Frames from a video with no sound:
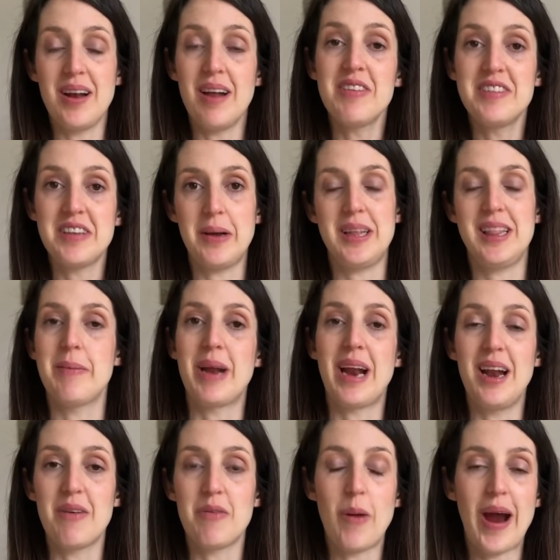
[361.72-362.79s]
I love sewing them and
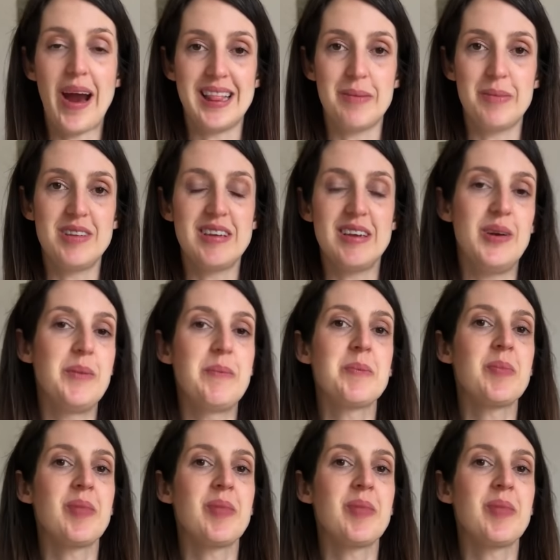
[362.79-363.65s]
I love wearing them too.